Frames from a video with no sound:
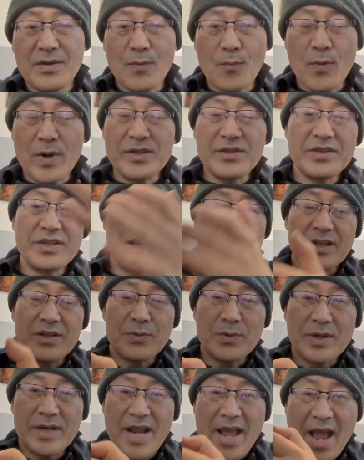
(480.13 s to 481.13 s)
Went to the other
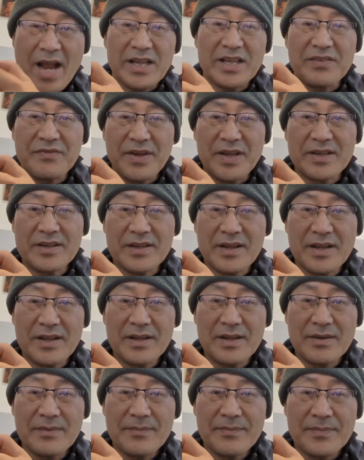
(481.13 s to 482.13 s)
one, activated
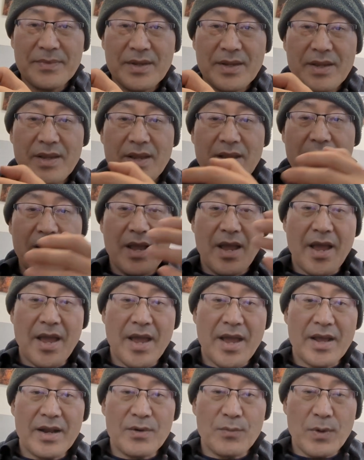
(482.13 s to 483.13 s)
it,
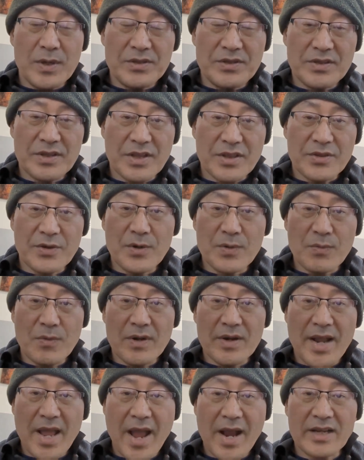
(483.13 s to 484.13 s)
and went to the third
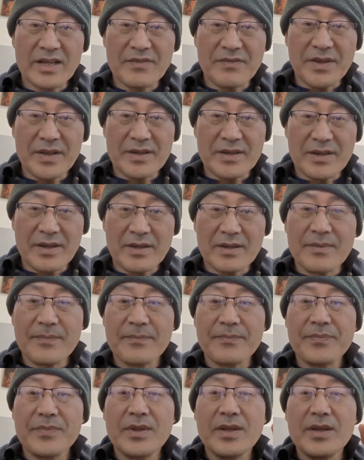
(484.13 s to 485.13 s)
one, activated it.
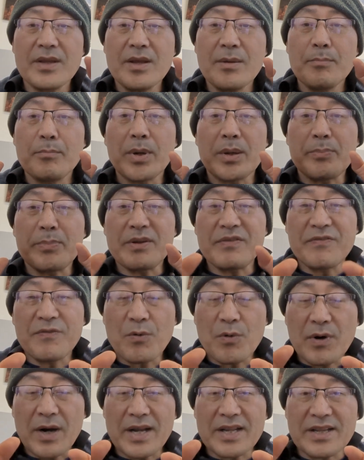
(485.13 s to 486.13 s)
But
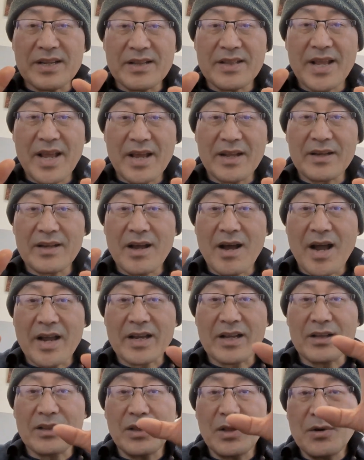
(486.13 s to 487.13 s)
before I did that, I
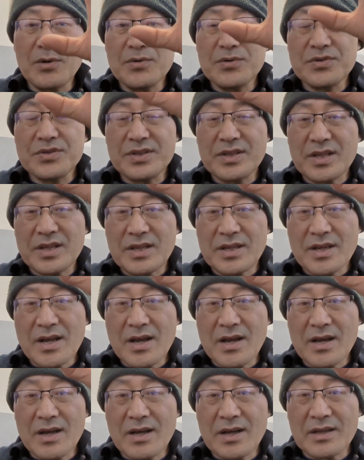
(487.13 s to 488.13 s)
closed the
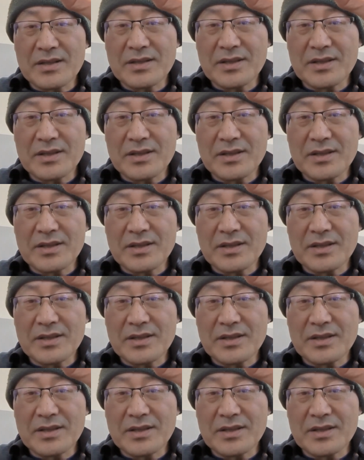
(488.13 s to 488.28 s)
uh,